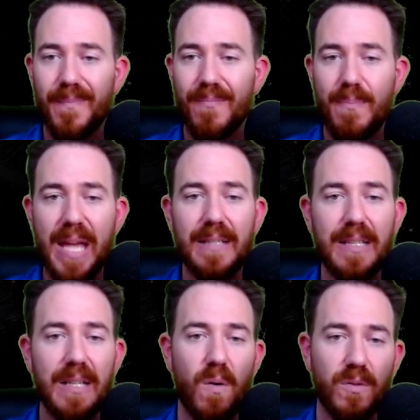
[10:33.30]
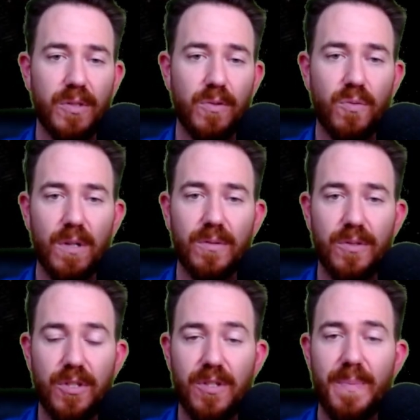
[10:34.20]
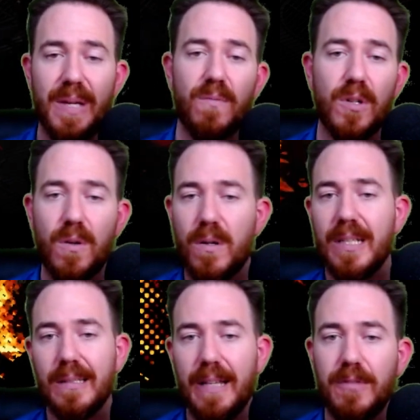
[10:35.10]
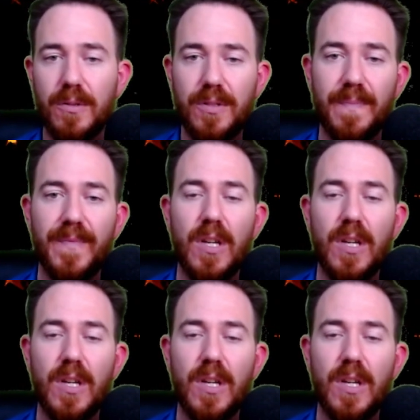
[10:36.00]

Pacing also struggles just a bit regarding levels.